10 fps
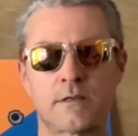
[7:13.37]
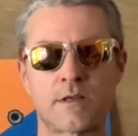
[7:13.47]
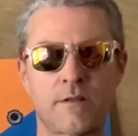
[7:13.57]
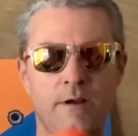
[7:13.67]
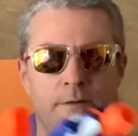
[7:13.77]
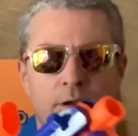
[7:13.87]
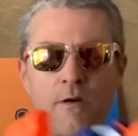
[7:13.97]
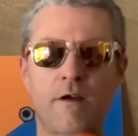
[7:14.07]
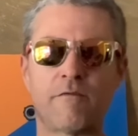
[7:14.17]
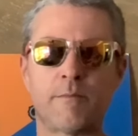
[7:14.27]
So there we
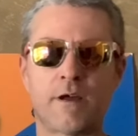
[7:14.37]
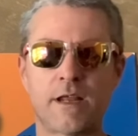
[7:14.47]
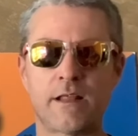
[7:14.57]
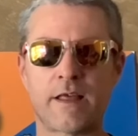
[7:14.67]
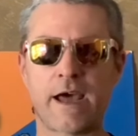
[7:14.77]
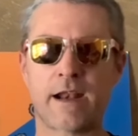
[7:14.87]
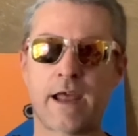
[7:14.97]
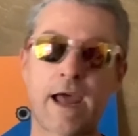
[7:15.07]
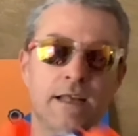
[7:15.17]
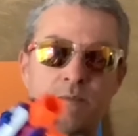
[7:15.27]
go, everybody. That
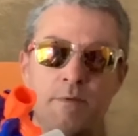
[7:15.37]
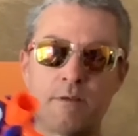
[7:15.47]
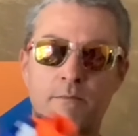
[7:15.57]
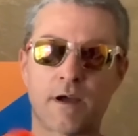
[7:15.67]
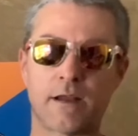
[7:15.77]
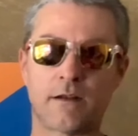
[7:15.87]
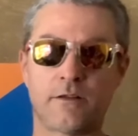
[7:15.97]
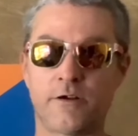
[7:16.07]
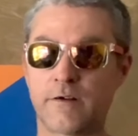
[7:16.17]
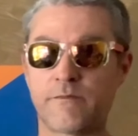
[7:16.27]
has been my
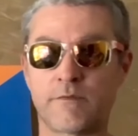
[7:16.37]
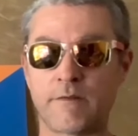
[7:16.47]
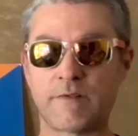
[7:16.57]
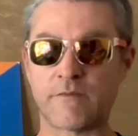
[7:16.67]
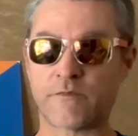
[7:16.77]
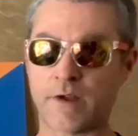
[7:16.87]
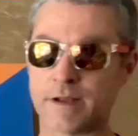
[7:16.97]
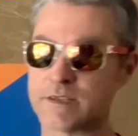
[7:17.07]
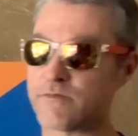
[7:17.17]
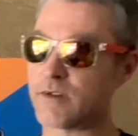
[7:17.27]
Nerf thrifting
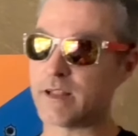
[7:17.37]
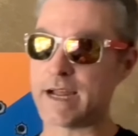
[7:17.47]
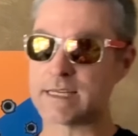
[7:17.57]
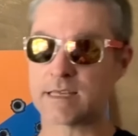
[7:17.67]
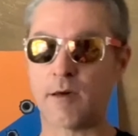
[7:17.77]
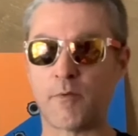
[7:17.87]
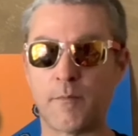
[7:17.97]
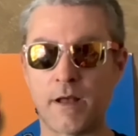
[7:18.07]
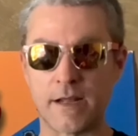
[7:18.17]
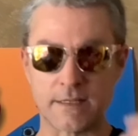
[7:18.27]
finds for the last couple
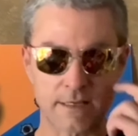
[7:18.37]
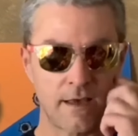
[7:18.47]
months.